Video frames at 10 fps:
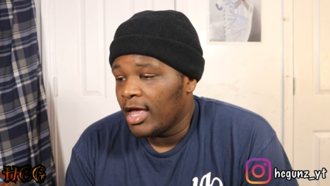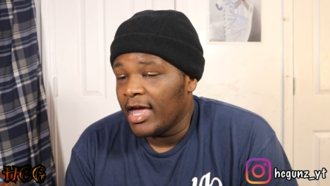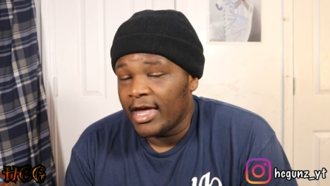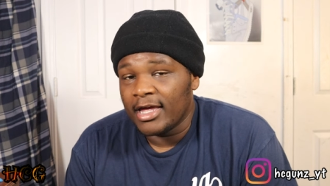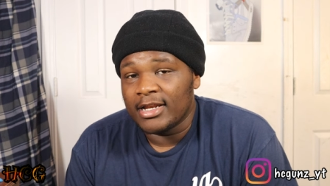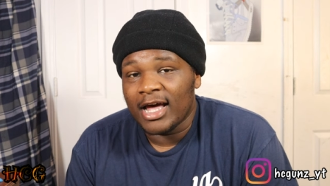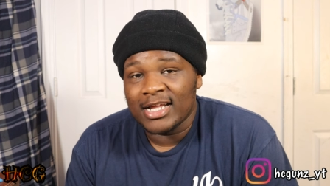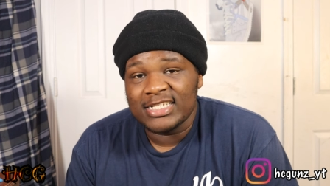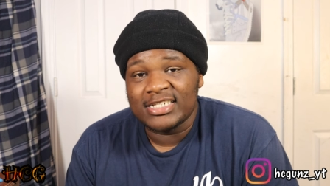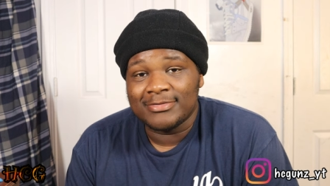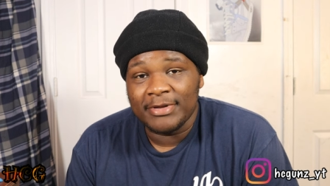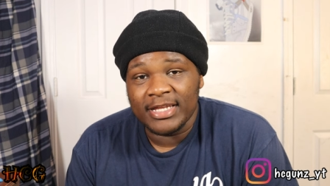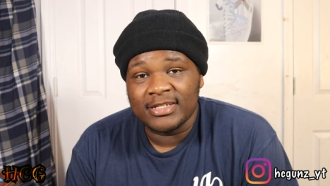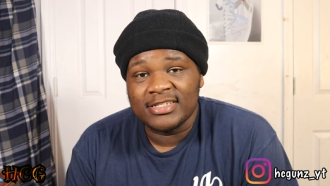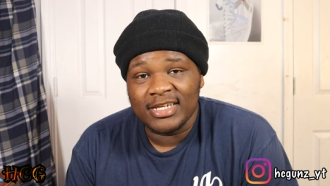And I just
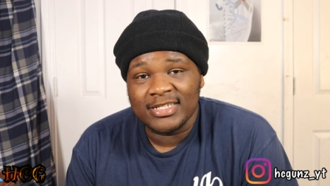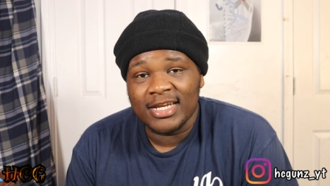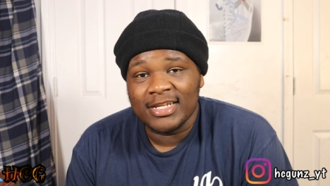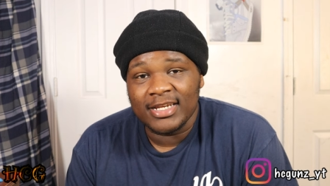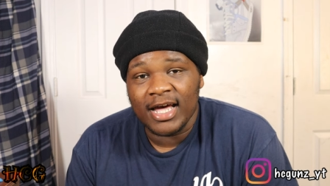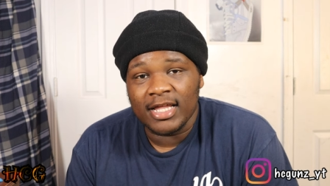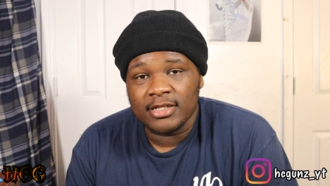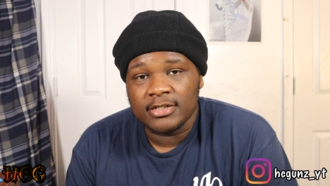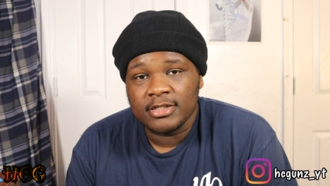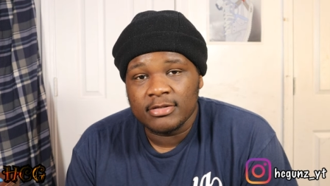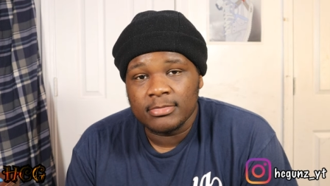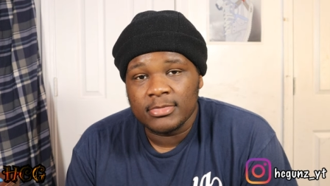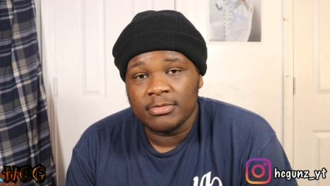spent $600